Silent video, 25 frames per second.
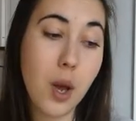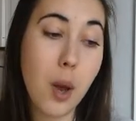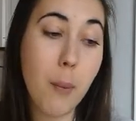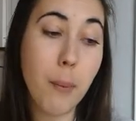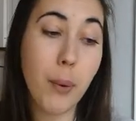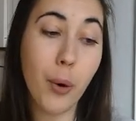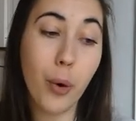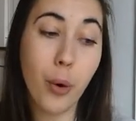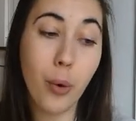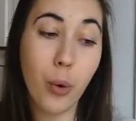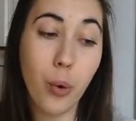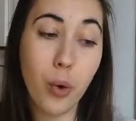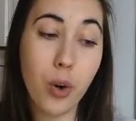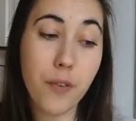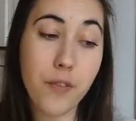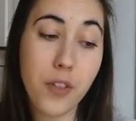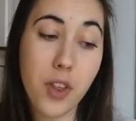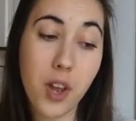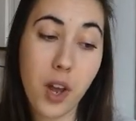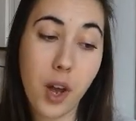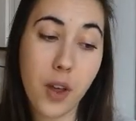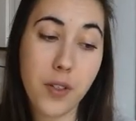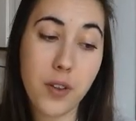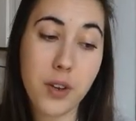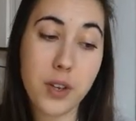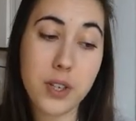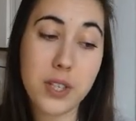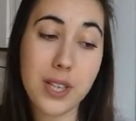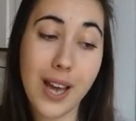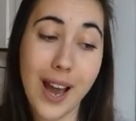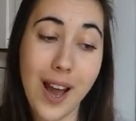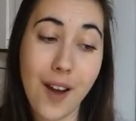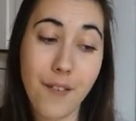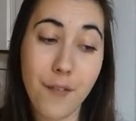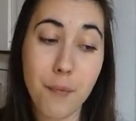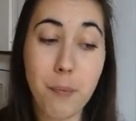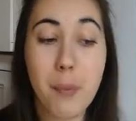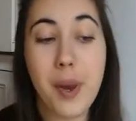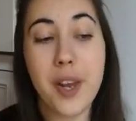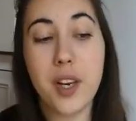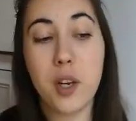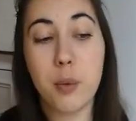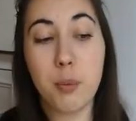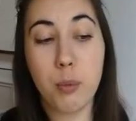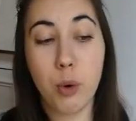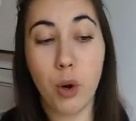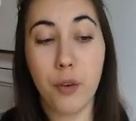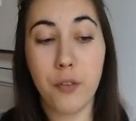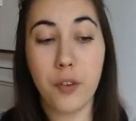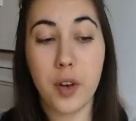but all of the others have made a
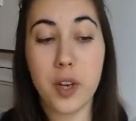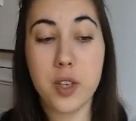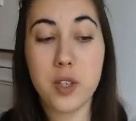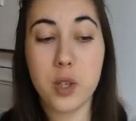profit.